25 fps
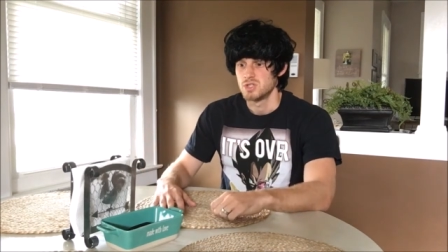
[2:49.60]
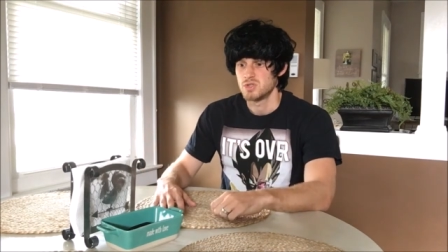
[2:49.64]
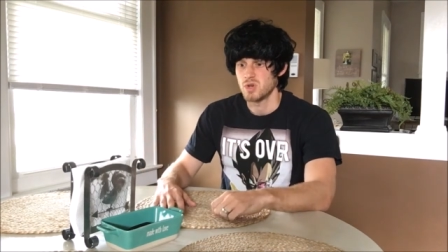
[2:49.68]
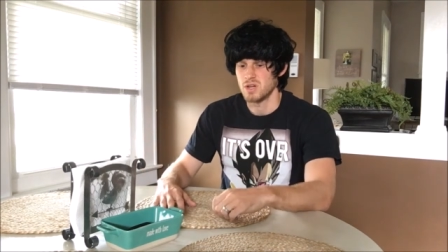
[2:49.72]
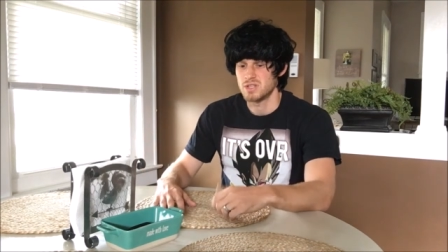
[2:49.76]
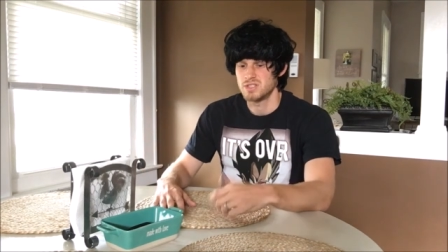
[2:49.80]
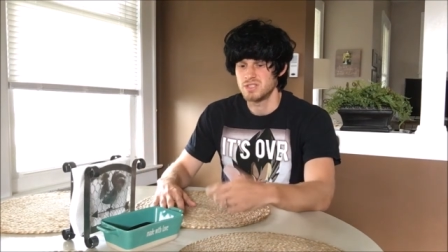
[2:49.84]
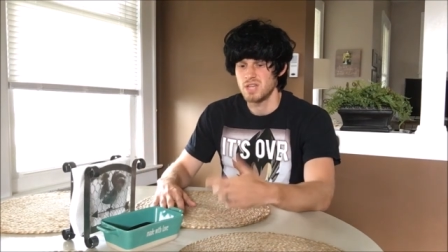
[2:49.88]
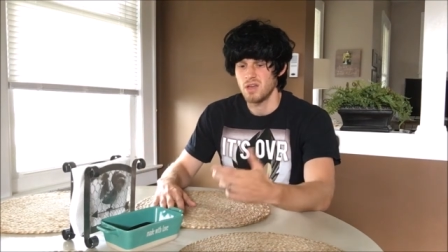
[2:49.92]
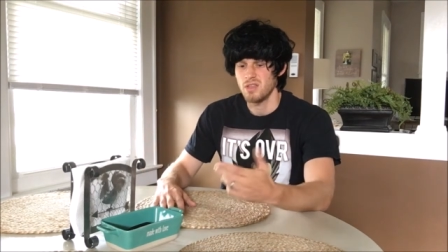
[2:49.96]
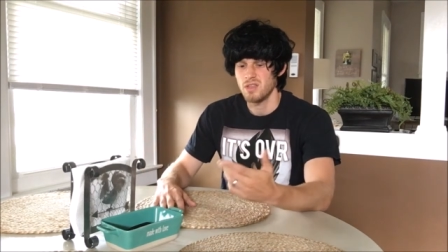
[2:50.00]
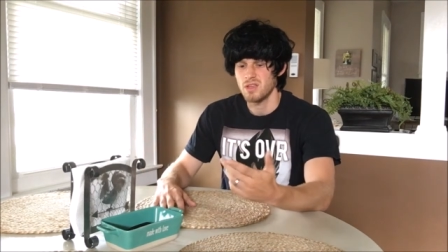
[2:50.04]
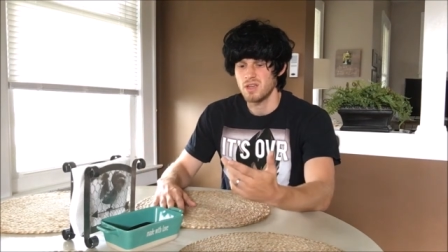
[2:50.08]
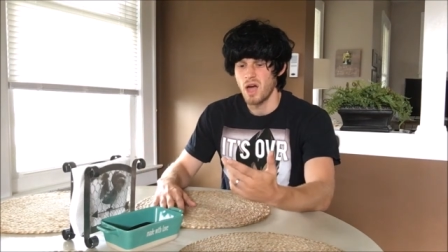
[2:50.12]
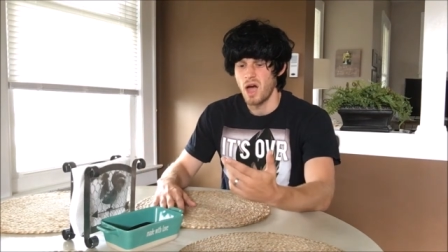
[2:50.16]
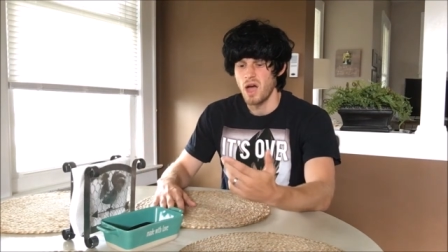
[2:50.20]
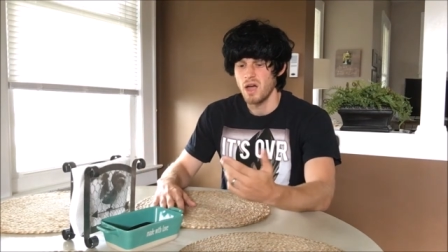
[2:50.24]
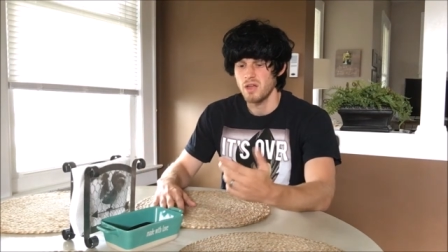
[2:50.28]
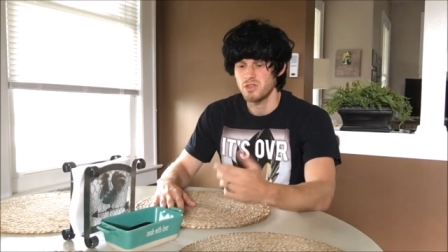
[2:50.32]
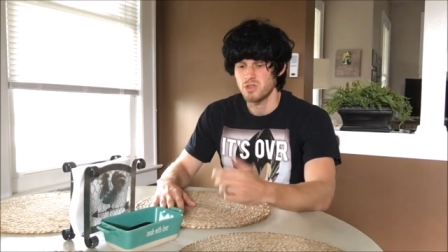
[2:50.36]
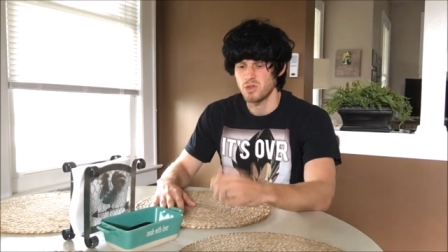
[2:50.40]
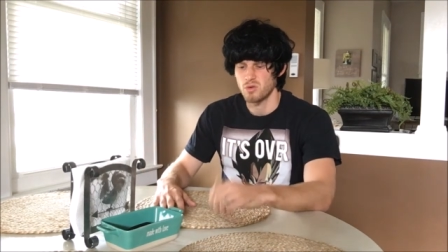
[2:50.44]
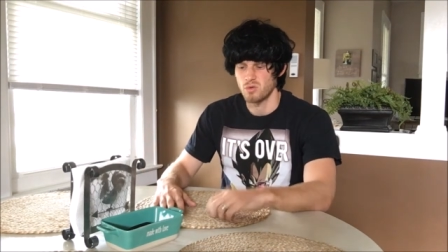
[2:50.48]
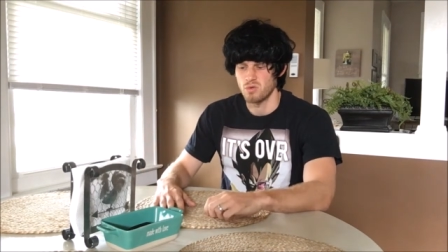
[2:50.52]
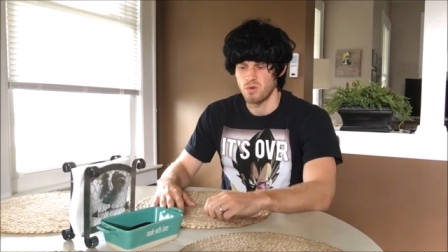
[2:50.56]
So I tell the guy
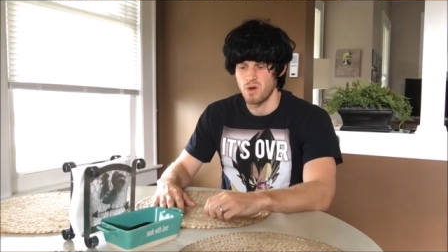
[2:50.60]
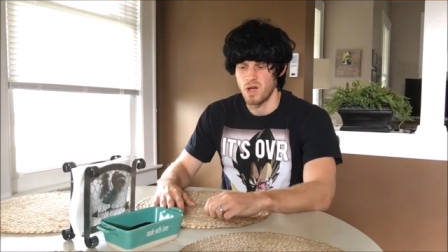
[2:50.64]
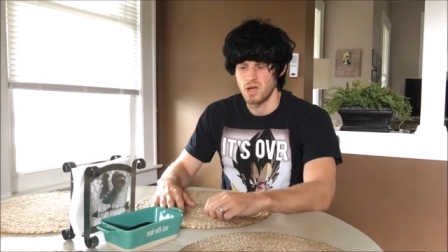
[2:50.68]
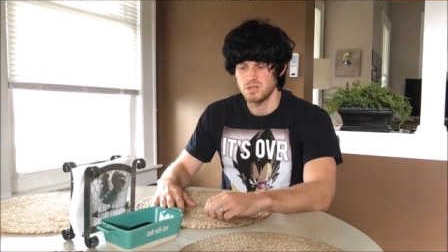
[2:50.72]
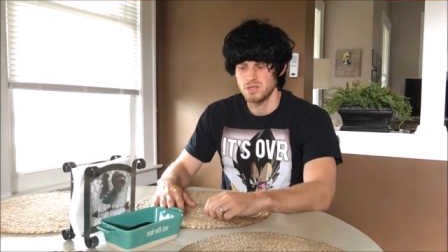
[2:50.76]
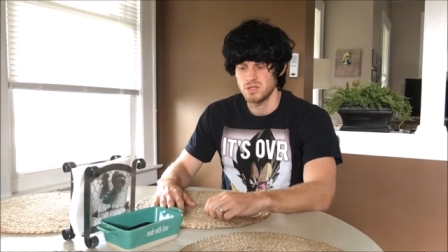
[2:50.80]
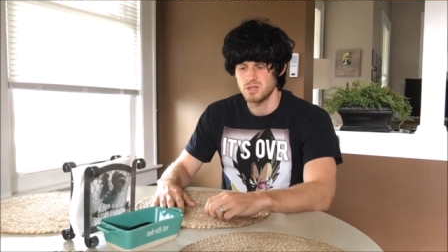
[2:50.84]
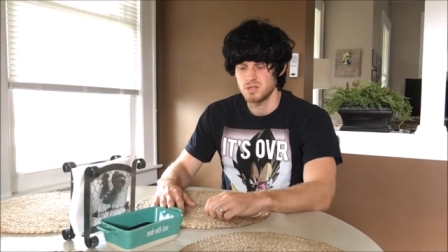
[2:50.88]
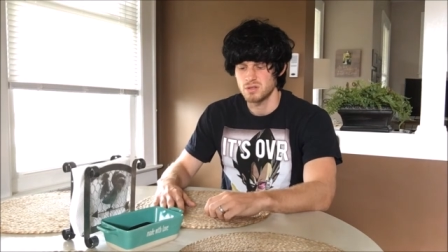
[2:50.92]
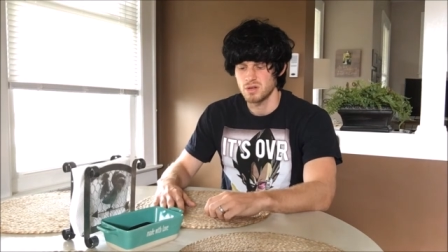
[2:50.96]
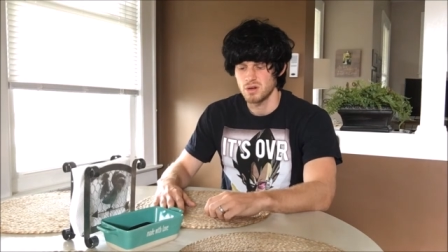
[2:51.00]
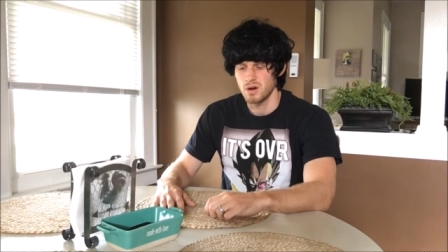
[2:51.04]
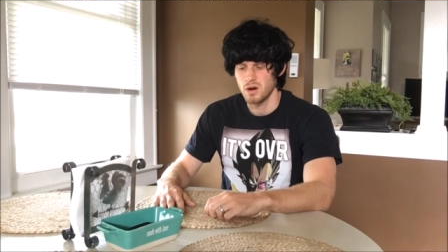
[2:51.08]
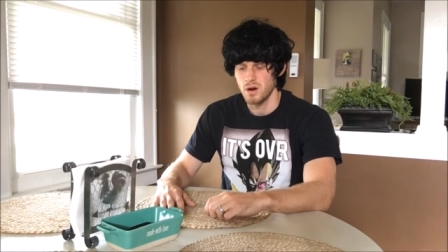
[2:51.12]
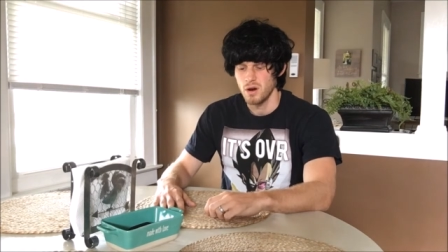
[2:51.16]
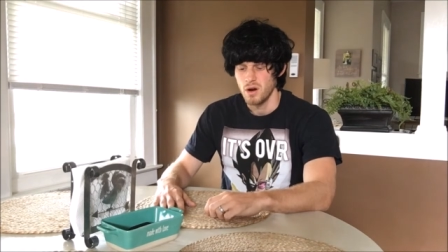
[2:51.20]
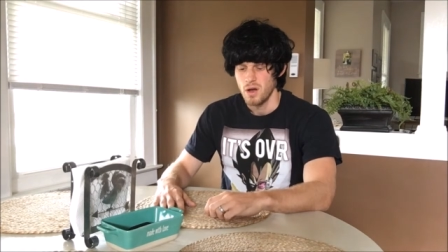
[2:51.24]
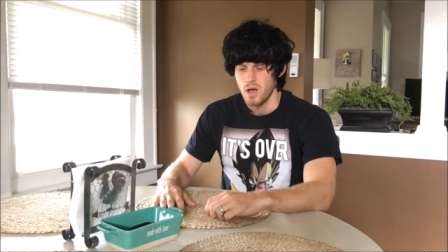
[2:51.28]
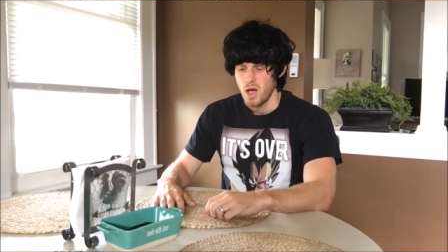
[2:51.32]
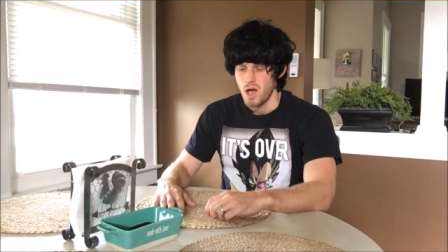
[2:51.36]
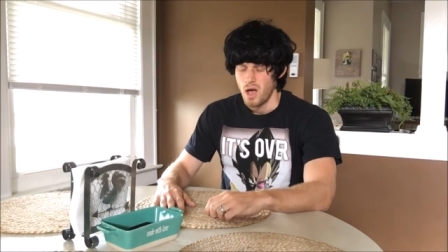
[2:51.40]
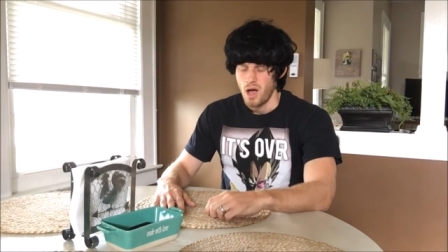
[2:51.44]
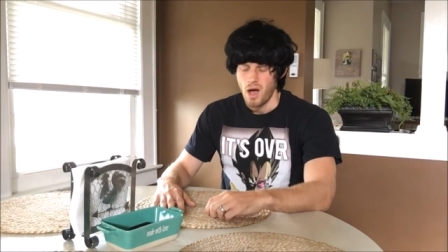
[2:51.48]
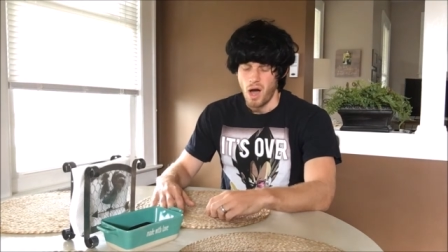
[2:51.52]
at the register,